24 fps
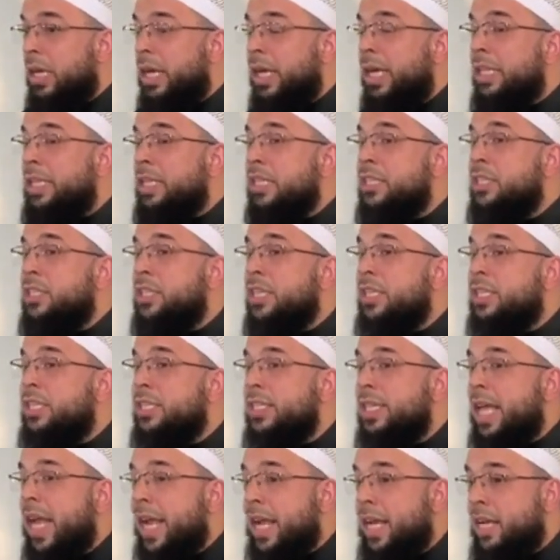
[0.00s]
and the
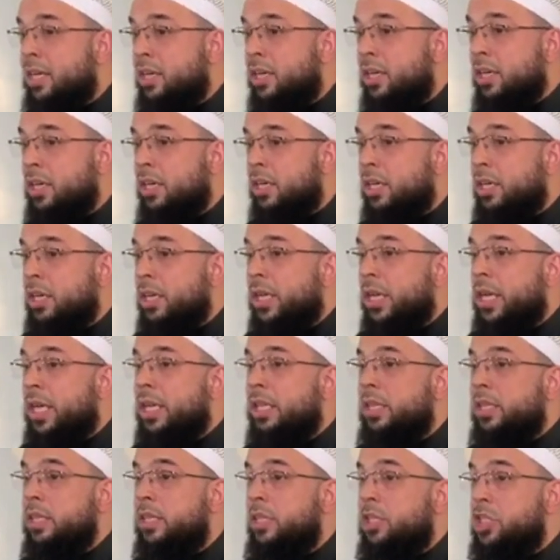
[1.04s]
sustainer
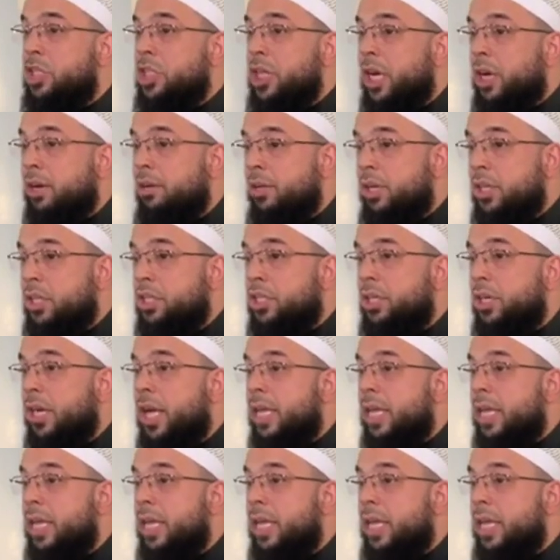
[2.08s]
and the cherisher